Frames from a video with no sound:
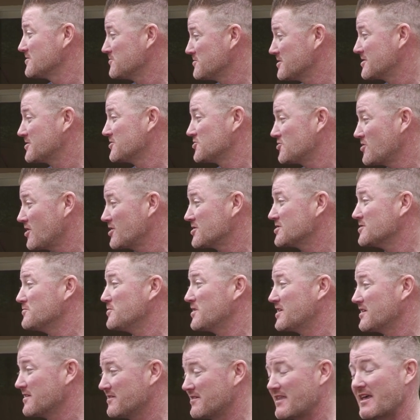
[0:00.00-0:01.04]
with construction
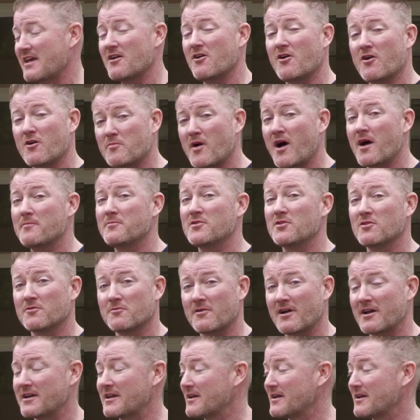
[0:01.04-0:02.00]
because they are popular right